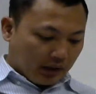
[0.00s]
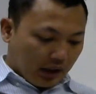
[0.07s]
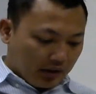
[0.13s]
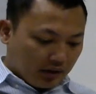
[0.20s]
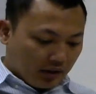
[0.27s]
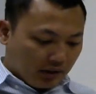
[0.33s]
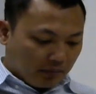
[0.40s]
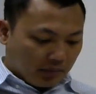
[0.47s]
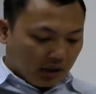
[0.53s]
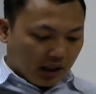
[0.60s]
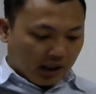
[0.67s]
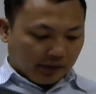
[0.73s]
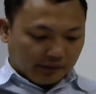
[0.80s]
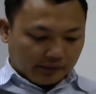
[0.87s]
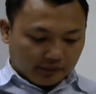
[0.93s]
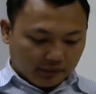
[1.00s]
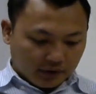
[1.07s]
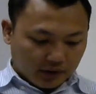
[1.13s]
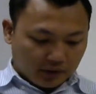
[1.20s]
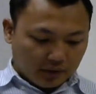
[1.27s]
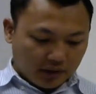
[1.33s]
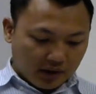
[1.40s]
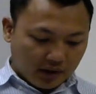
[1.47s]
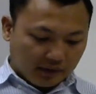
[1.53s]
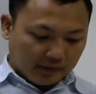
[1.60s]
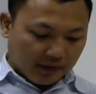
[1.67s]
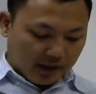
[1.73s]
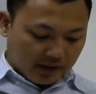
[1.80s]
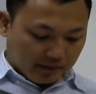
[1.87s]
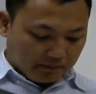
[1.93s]
tangent plane to the
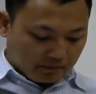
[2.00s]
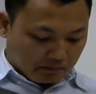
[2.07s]
surface.